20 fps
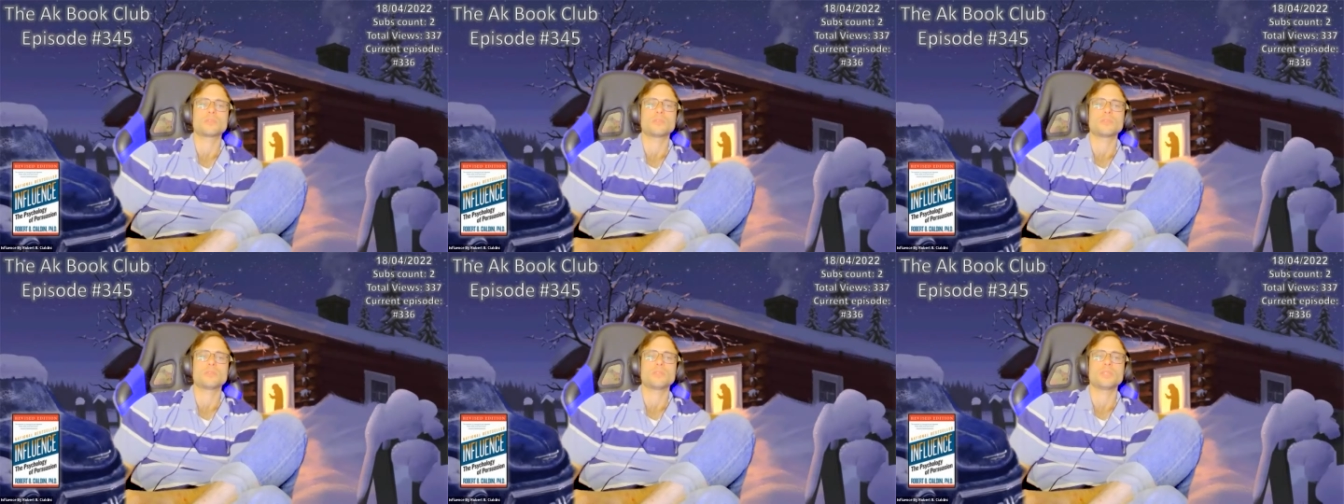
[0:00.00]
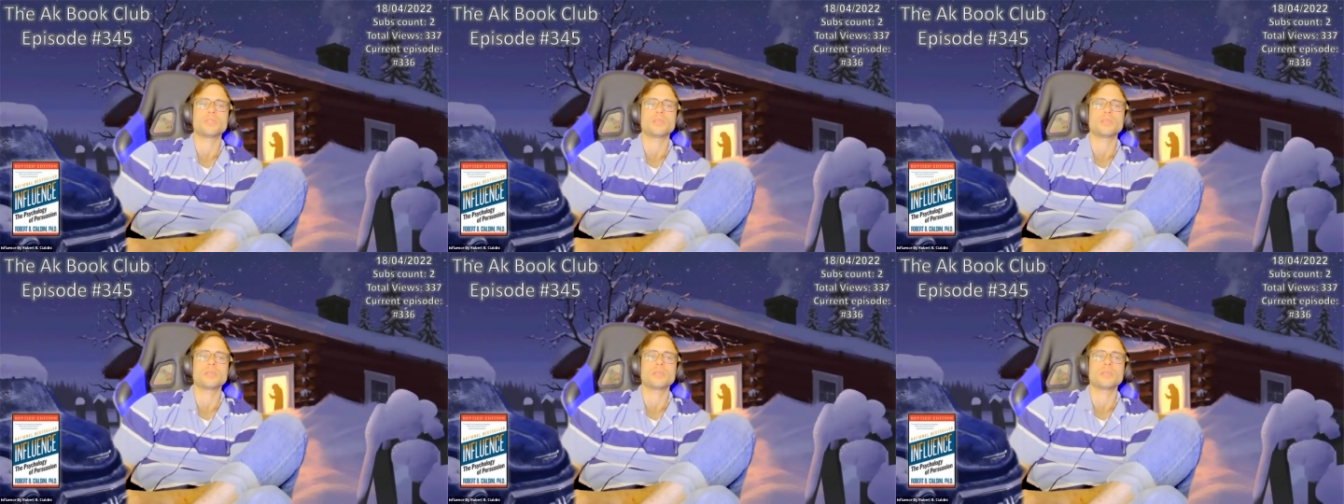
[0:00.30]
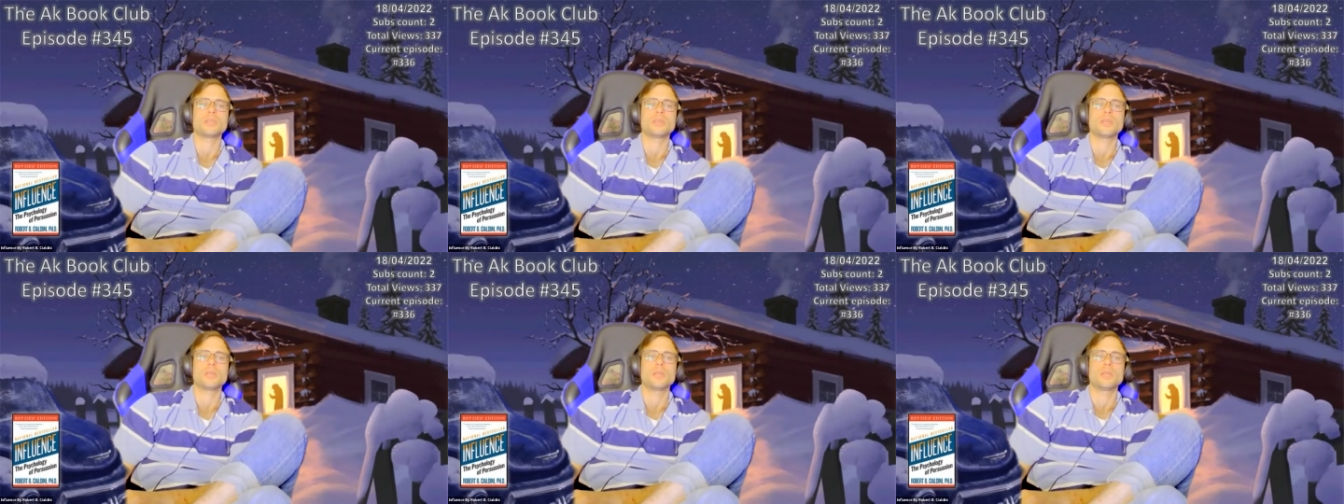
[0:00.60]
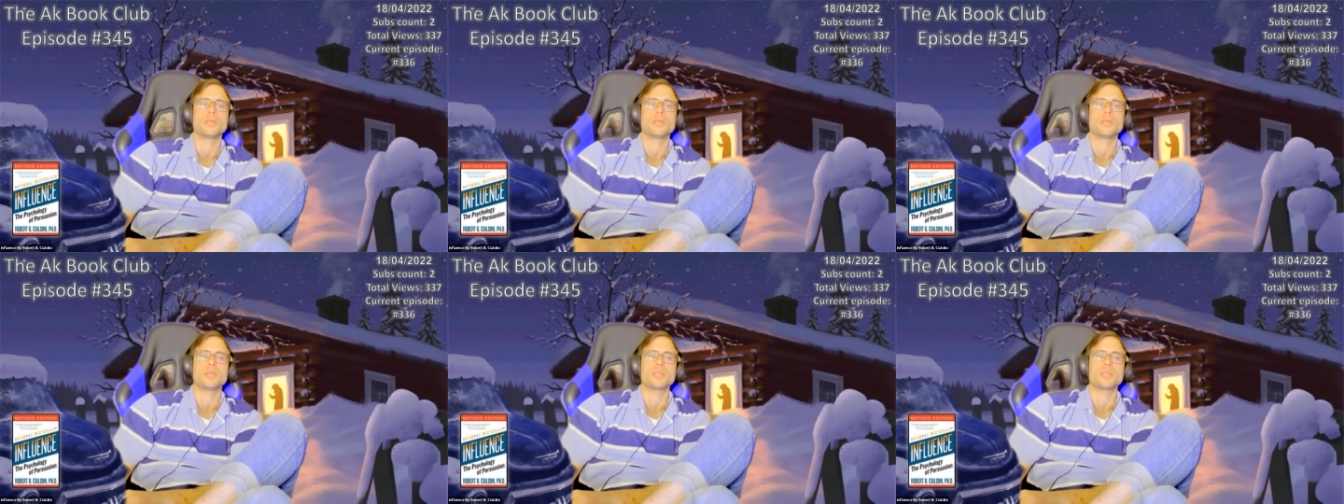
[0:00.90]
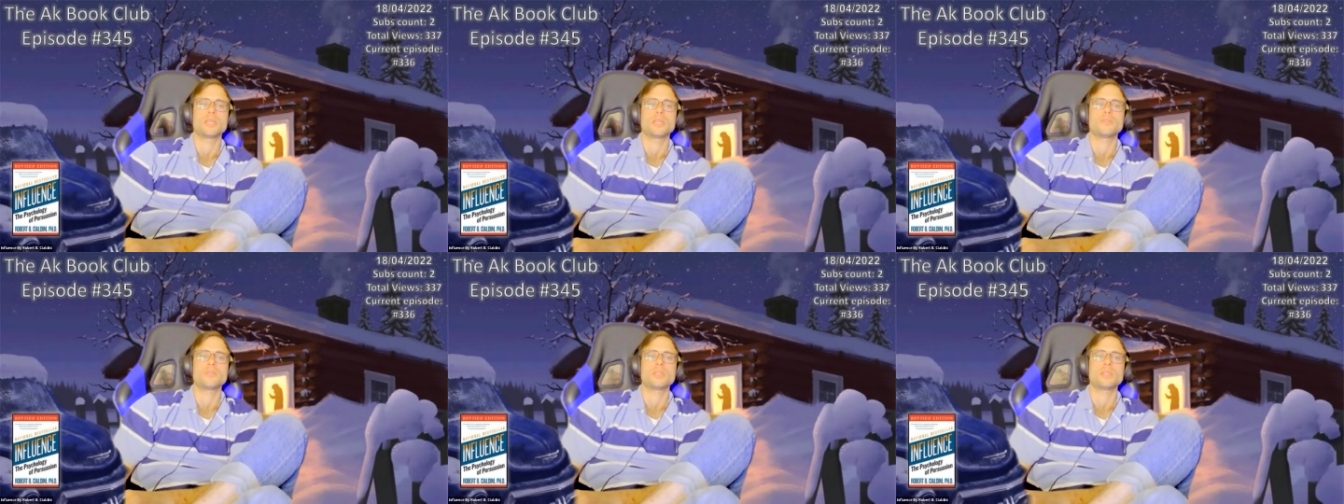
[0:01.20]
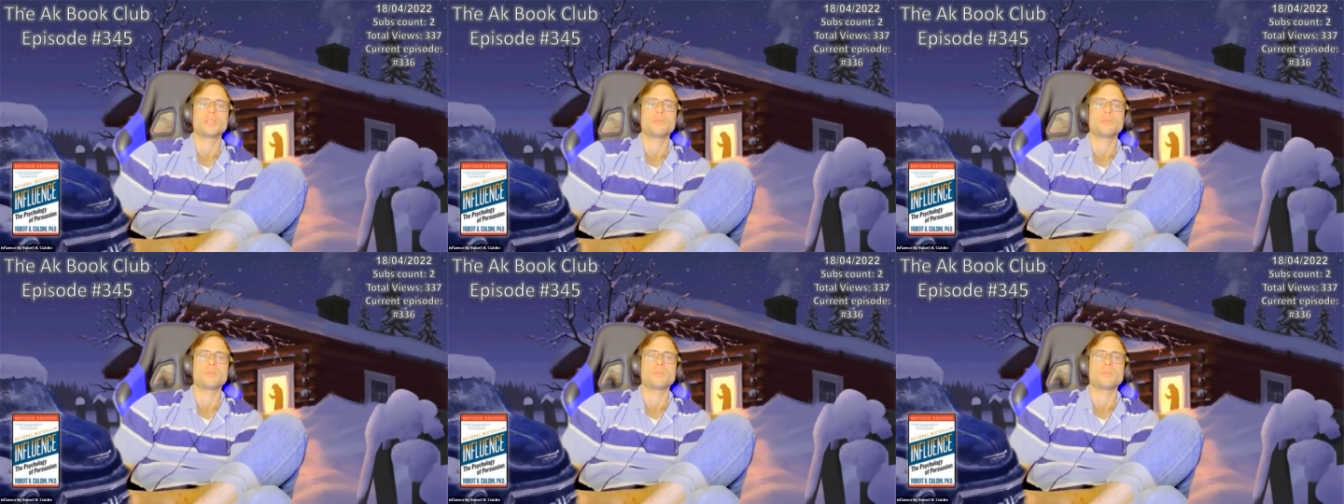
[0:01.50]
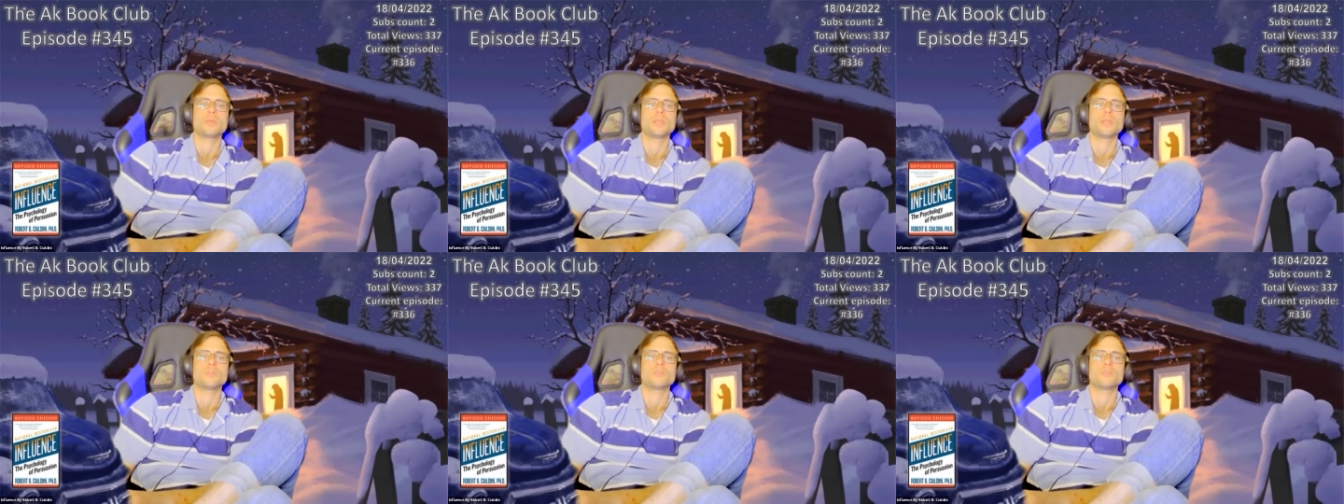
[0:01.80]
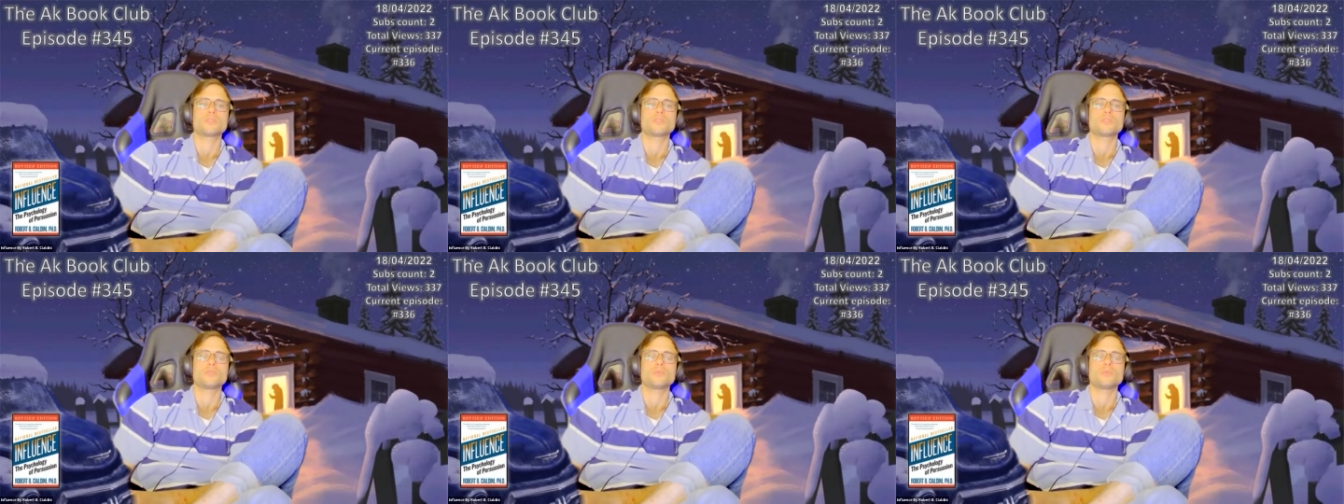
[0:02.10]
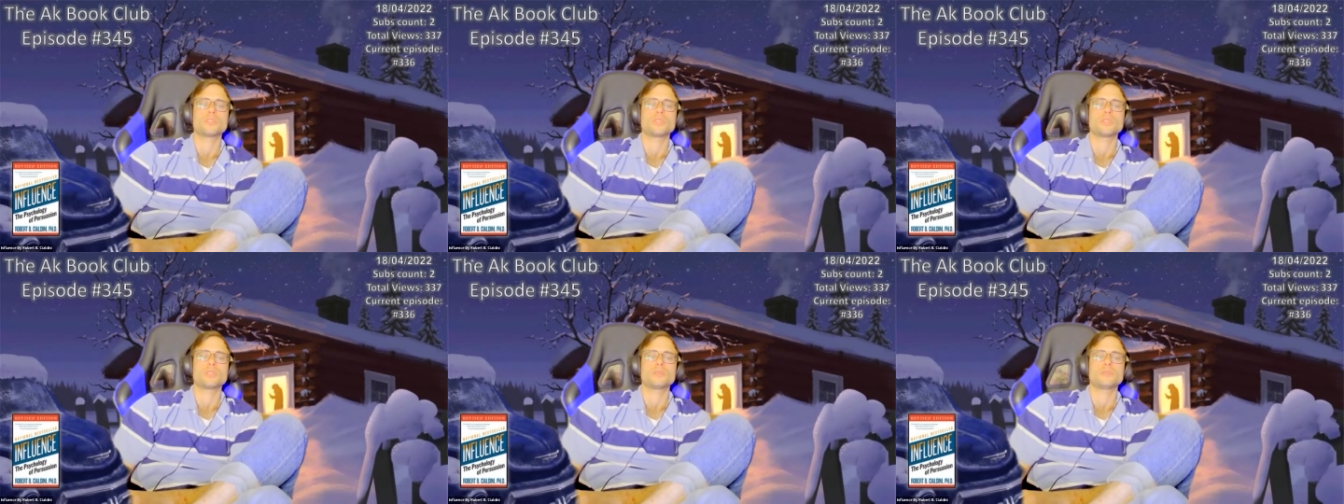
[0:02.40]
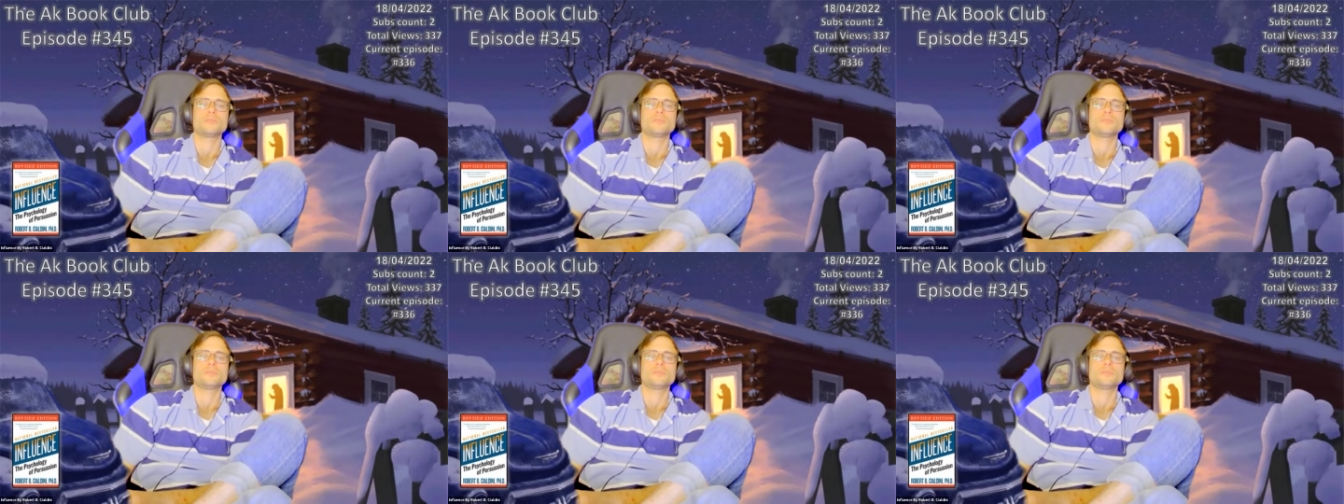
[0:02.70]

giving him a huge commission.